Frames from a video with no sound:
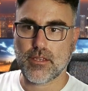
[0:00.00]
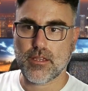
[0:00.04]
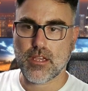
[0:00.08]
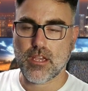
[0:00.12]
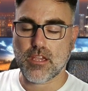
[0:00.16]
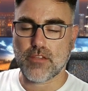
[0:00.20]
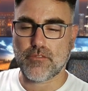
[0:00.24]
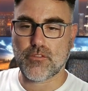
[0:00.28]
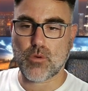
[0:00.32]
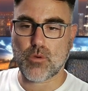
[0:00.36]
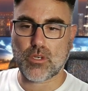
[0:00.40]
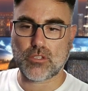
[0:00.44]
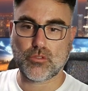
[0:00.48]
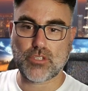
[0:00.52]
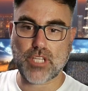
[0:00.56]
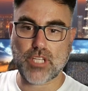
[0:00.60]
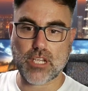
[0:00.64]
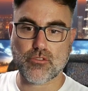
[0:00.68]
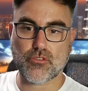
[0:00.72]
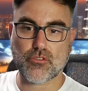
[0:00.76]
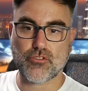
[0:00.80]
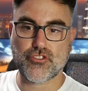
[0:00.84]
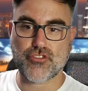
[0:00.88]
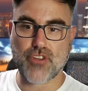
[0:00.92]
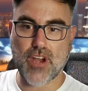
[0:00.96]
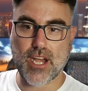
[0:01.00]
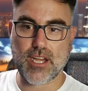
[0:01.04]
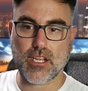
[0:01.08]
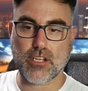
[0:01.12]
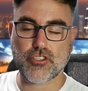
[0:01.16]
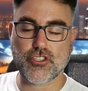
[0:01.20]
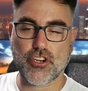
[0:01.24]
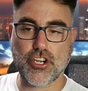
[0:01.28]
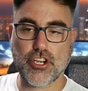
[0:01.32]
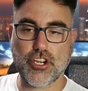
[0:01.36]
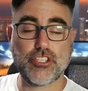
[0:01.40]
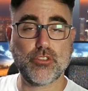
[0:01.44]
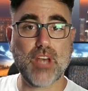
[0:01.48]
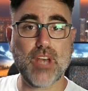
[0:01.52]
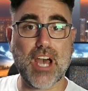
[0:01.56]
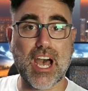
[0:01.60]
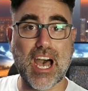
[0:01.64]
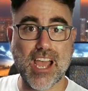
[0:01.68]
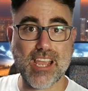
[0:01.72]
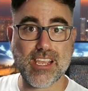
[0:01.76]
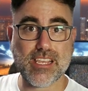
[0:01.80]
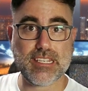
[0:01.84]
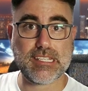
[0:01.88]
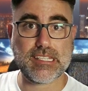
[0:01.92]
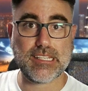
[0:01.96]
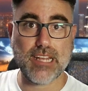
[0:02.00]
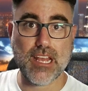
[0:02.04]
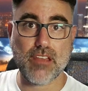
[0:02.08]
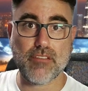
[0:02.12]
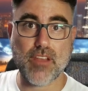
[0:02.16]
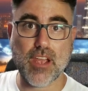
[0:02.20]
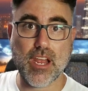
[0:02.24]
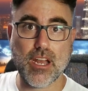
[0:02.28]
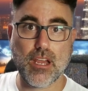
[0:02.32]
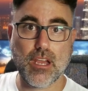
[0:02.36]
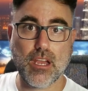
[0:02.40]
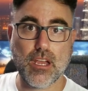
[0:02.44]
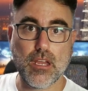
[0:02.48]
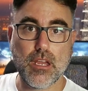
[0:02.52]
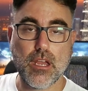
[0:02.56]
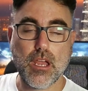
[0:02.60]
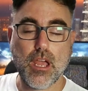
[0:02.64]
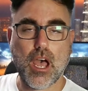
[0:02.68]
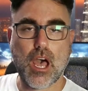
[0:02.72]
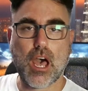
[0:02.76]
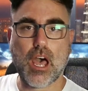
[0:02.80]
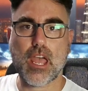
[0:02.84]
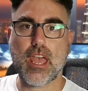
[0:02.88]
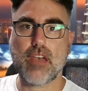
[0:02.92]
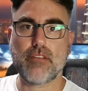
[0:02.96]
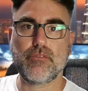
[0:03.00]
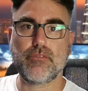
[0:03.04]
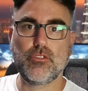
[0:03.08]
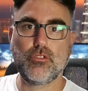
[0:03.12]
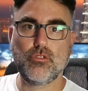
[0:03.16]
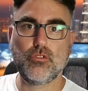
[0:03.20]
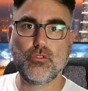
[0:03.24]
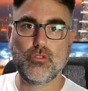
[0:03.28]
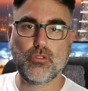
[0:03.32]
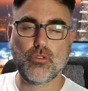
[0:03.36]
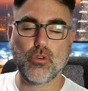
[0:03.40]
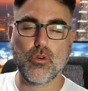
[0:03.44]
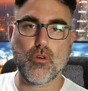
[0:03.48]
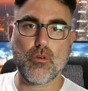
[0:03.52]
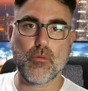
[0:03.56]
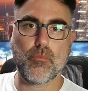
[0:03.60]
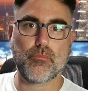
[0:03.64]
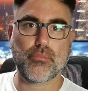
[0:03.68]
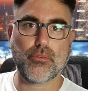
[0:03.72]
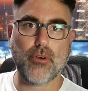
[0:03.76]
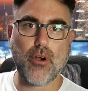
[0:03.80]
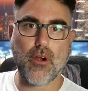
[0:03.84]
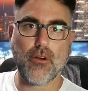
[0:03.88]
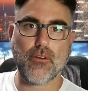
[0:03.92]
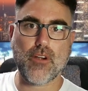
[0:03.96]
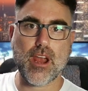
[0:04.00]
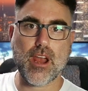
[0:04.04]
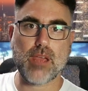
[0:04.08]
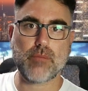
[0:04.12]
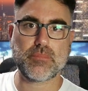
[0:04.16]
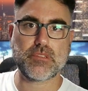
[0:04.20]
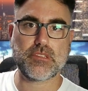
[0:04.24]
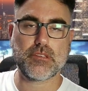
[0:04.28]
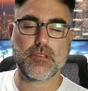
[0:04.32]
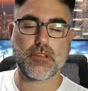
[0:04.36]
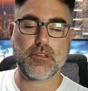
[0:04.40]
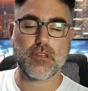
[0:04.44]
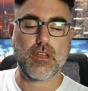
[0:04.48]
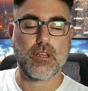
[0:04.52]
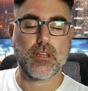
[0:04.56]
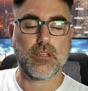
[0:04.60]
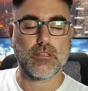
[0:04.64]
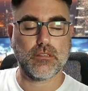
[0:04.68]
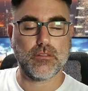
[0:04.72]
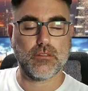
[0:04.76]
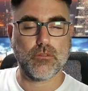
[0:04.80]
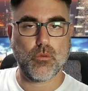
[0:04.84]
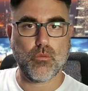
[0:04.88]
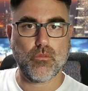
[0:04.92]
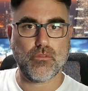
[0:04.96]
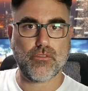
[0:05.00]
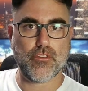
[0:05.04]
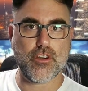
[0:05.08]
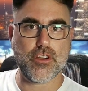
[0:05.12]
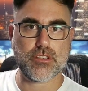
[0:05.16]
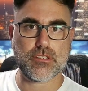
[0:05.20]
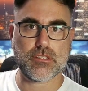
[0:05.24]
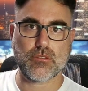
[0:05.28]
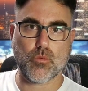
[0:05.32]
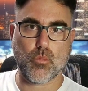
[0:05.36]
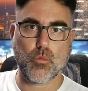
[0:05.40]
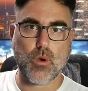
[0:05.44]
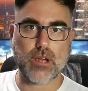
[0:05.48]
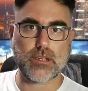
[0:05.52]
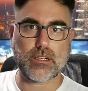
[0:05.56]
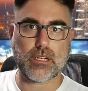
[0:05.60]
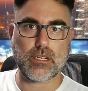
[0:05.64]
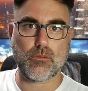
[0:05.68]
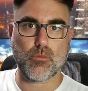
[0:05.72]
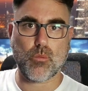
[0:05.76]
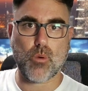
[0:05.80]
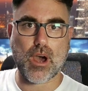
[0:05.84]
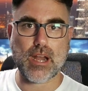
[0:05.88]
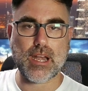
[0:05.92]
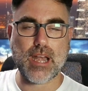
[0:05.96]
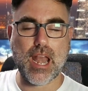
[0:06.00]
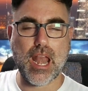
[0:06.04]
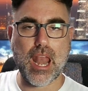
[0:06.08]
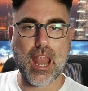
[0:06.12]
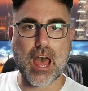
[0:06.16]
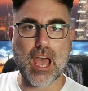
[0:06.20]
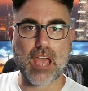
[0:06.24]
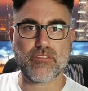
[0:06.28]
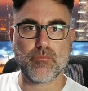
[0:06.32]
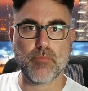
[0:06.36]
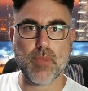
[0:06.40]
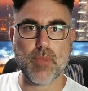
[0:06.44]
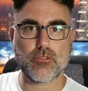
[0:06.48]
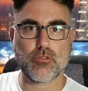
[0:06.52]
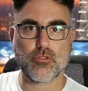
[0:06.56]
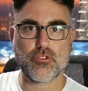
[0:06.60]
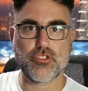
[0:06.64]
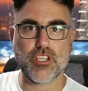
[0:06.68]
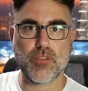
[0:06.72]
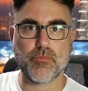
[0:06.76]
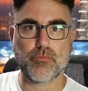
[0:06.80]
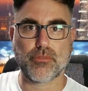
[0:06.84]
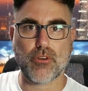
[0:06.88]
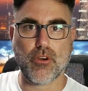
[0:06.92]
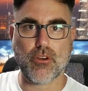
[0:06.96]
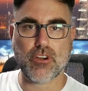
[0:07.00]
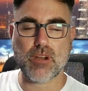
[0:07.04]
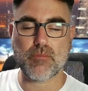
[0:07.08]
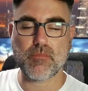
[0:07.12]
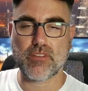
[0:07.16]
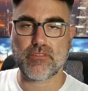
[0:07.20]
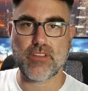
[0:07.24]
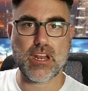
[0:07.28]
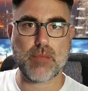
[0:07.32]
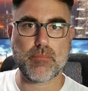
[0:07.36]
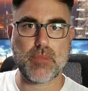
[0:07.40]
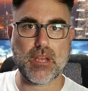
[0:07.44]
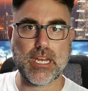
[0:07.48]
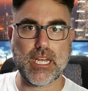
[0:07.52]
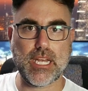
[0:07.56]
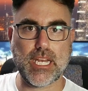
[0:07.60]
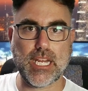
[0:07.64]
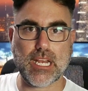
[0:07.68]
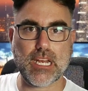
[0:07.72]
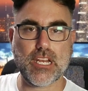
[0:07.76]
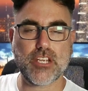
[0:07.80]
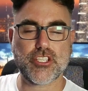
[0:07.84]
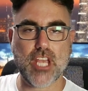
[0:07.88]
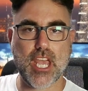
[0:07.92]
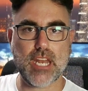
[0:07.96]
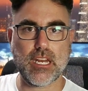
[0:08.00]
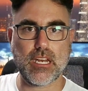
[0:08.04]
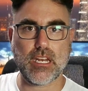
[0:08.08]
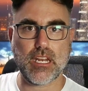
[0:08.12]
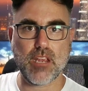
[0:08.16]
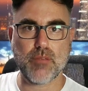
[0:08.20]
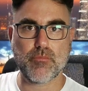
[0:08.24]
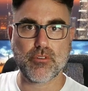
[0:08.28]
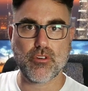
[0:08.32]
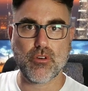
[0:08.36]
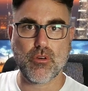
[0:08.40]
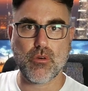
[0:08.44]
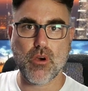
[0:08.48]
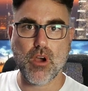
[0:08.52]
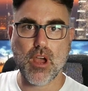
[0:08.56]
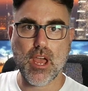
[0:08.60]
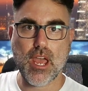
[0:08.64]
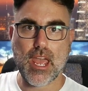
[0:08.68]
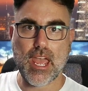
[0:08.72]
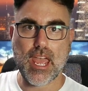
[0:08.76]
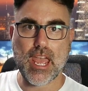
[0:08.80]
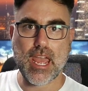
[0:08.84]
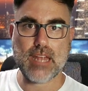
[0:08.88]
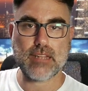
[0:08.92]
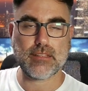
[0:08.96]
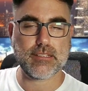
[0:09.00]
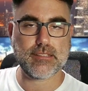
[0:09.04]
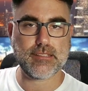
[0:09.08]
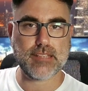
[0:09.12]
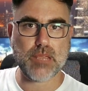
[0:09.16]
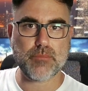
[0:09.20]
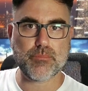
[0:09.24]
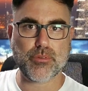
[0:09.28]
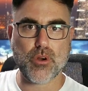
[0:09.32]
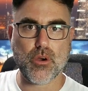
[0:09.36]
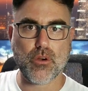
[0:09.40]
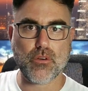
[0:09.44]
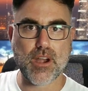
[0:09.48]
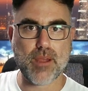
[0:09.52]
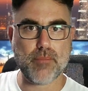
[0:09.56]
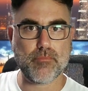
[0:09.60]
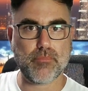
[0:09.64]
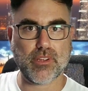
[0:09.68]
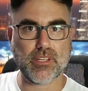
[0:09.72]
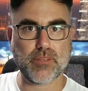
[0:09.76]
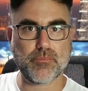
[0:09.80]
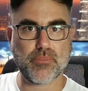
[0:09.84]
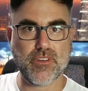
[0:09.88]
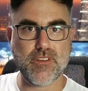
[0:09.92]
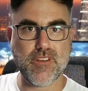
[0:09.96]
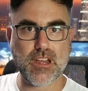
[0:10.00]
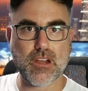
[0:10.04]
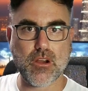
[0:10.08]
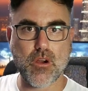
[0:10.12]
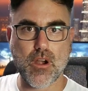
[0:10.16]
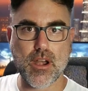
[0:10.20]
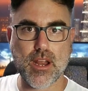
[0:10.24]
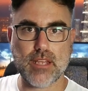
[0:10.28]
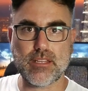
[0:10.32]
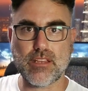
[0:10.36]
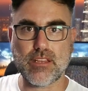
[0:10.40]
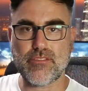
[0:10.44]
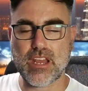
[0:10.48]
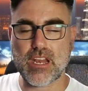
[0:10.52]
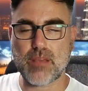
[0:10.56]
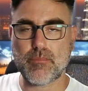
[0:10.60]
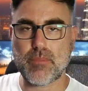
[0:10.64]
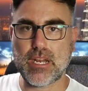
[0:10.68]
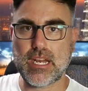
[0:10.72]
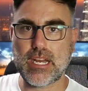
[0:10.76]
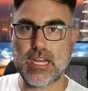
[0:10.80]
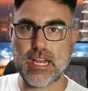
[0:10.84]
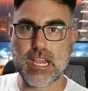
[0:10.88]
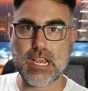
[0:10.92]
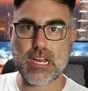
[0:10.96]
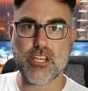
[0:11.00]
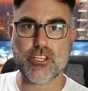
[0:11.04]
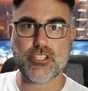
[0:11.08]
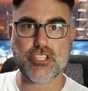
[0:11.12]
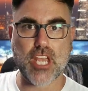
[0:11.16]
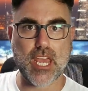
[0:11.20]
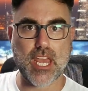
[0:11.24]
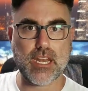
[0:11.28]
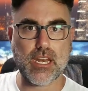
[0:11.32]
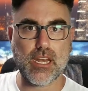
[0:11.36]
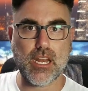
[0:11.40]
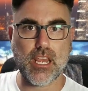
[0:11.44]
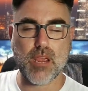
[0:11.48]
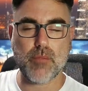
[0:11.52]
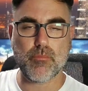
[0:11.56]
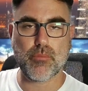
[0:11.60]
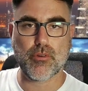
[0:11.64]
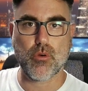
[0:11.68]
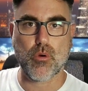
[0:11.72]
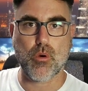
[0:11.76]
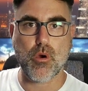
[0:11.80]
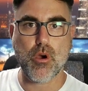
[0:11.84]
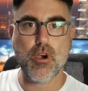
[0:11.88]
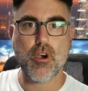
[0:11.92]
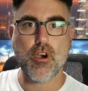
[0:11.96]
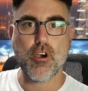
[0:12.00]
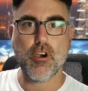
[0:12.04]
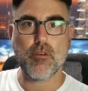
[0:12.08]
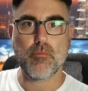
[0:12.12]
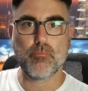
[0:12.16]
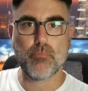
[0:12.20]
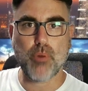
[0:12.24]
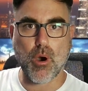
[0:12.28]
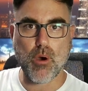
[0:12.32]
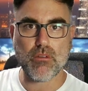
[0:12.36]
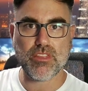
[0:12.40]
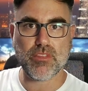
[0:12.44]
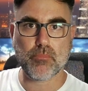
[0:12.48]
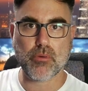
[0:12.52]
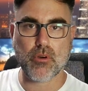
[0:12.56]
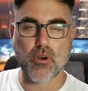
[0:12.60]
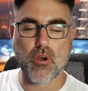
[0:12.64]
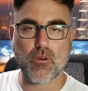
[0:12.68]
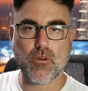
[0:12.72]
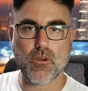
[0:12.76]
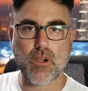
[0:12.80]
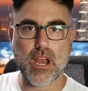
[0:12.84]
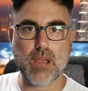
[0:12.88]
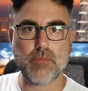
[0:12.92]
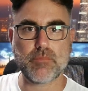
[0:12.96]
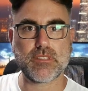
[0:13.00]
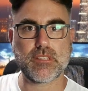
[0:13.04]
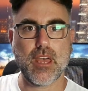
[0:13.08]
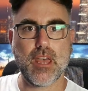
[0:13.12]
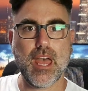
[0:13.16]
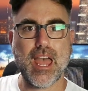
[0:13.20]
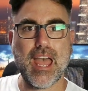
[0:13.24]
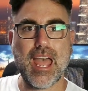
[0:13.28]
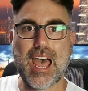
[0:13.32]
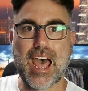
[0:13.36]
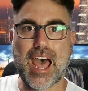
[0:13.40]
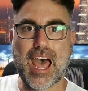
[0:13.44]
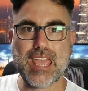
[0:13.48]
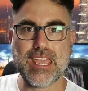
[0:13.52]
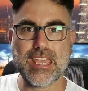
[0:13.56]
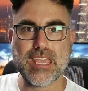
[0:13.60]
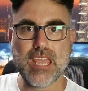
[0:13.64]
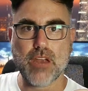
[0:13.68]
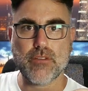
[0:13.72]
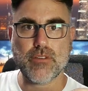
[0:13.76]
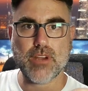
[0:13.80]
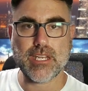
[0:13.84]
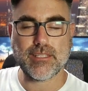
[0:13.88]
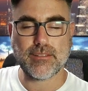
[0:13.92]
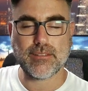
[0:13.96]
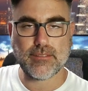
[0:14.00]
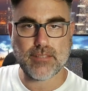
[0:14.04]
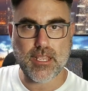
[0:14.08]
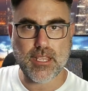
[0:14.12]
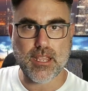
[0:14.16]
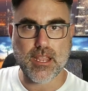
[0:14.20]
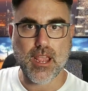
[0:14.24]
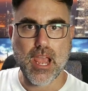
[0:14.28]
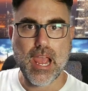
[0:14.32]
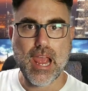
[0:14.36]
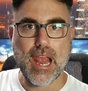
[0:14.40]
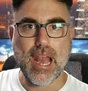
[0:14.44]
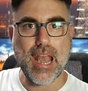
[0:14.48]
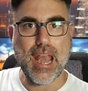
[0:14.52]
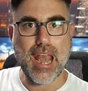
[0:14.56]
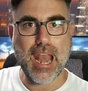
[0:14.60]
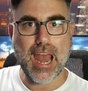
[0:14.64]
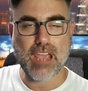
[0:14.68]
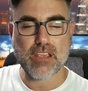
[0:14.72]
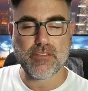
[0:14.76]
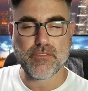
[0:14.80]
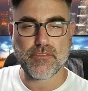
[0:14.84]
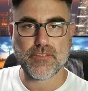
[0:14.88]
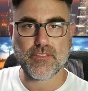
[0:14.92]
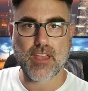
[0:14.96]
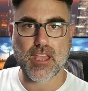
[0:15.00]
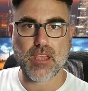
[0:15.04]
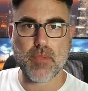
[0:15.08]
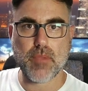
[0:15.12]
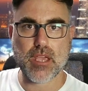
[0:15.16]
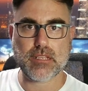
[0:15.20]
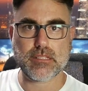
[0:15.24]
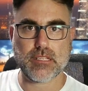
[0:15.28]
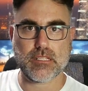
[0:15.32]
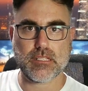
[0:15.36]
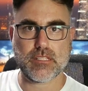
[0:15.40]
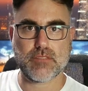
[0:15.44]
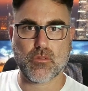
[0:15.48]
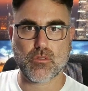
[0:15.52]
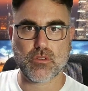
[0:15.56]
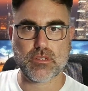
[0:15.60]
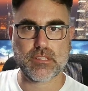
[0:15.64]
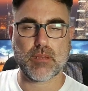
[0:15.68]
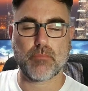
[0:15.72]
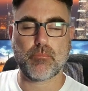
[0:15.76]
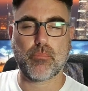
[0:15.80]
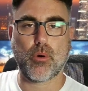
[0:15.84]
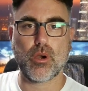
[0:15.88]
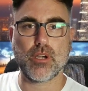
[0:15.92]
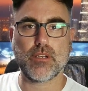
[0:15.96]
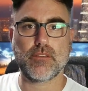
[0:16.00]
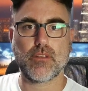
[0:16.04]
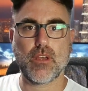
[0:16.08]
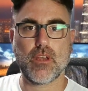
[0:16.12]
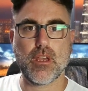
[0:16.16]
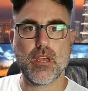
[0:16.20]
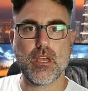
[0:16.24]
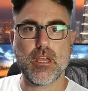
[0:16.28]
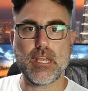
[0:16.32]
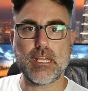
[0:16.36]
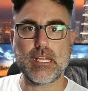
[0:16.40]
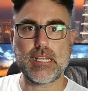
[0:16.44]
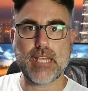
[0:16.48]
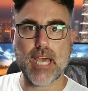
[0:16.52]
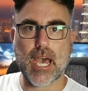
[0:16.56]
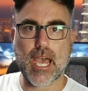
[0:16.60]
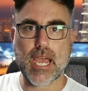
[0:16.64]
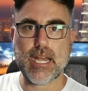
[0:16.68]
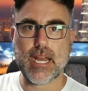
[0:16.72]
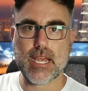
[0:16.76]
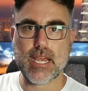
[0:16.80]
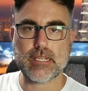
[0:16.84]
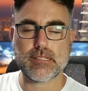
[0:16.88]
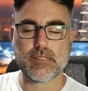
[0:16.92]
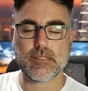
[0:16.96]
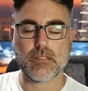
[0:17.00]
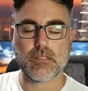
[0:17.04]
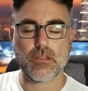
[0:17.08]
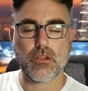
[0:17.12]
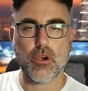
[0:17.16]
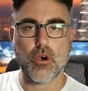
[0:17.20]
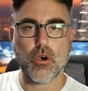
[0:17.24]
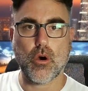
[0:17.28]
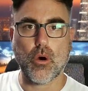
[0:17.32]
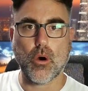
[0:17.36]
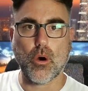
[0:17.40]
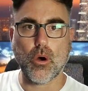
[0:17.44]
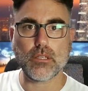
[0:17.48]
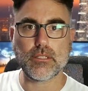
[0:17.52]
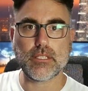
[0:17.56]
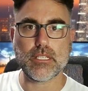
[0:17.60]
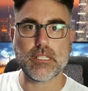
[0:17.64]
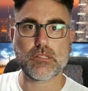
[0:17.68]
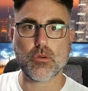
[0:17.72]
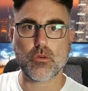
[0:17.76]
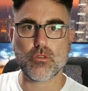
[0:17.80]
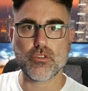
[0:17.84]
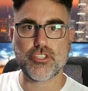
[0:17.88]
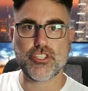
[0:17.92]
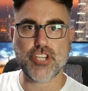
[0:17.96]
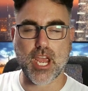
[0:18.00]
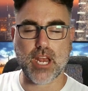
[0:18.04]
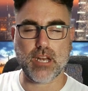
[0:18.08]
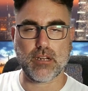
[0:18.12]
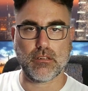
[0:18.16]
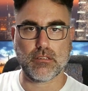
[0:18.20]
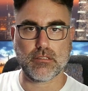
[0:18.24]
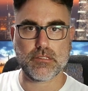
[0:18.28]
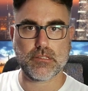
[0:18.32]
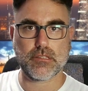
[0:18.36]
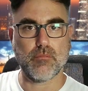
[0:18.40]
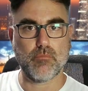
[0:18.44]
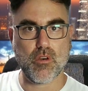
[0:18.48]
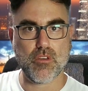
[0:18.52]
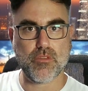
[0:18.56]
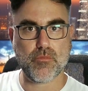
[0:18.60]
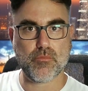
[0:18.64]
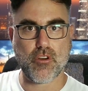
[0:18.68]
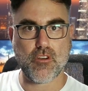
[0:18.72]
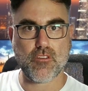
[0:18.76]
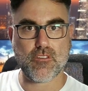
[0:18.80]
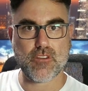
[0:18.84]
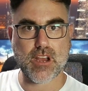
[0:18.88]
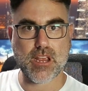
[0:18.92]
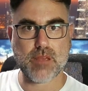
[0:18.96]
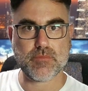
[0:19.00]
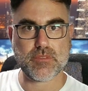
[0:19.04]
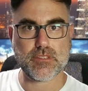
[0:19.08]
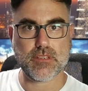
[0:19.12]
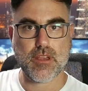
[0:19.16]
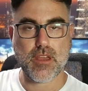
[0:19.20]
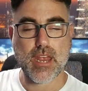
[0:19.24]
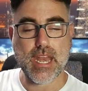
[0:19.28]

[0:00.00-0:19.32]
If you want to take your trading journey to the highest level, I have two programs. First, one-on-one live mentorship program available in English and in Hebrew, and the same program but pre-recorded available in English and in Hebrew. Both programs, I guarantee lifetime access for support, guidance, all Discord channels of programs.